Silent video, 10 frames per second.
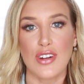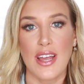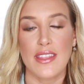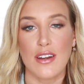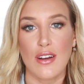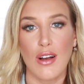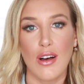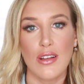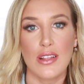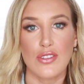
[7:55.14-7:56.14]
Try that are
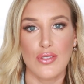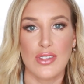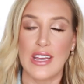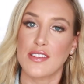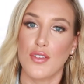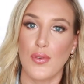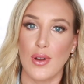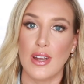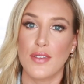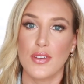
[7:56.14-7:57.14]
all sold at
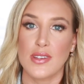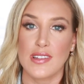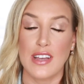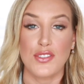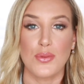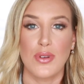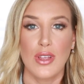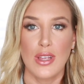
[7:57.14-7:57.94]
Sephora if you decide you